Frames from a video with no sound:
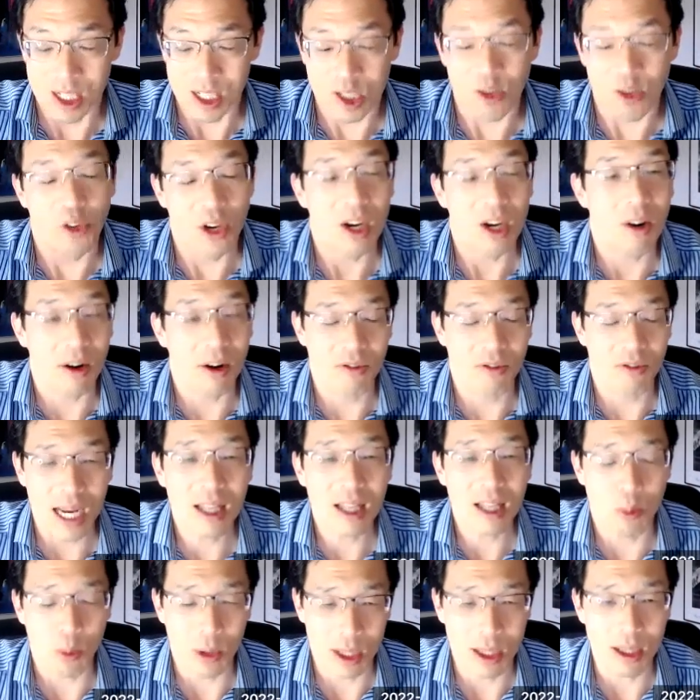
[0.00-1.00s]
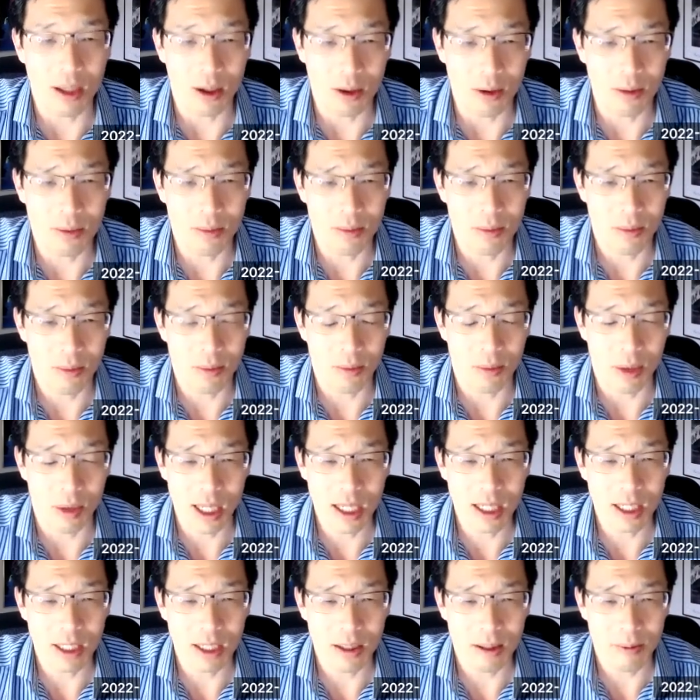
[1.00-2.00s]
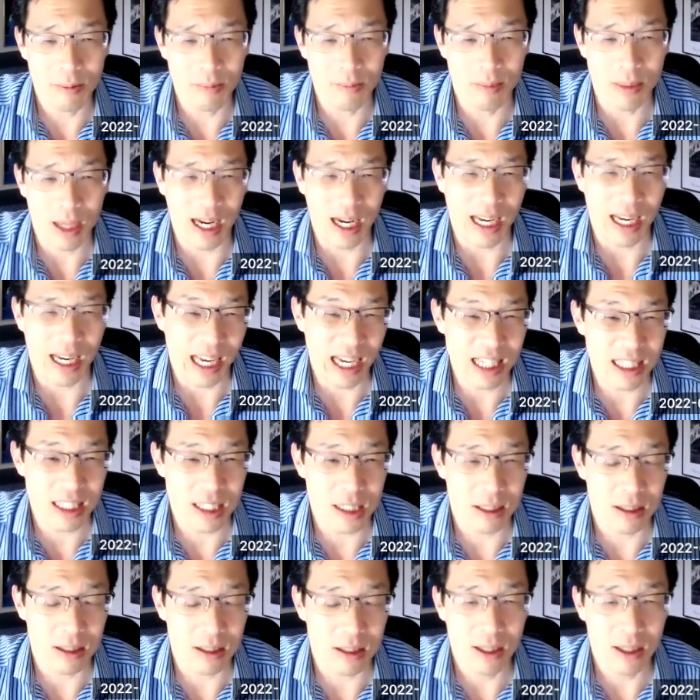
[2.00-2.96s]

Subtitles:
fear of death with you, right? I guess.